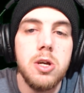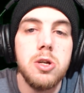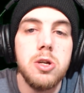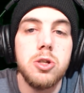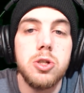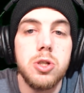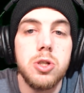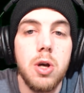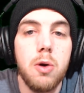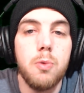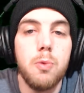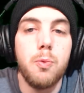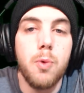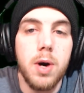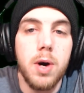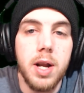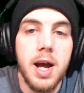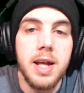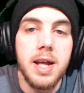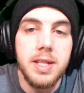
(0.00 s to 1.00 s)
So
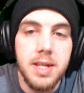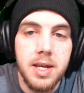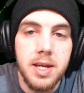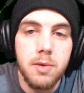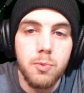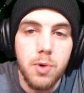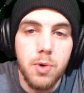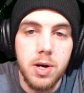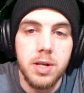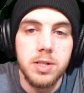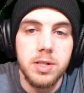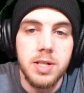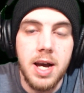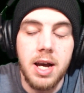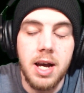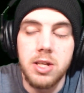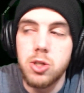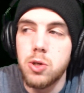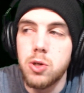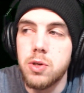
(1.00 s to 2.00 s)
what I did was
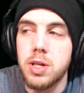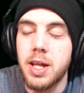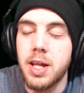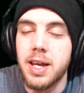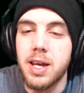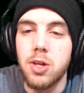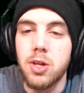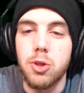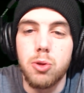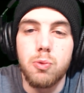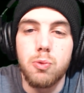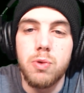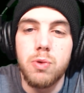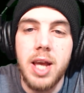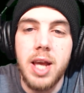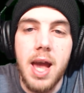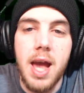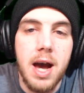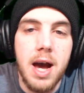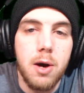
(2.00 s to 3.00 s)
I took like a
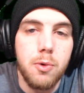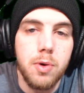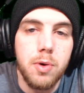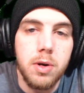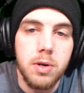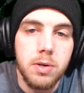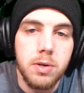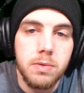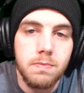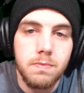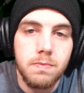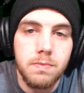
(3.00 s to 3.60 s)
3-hour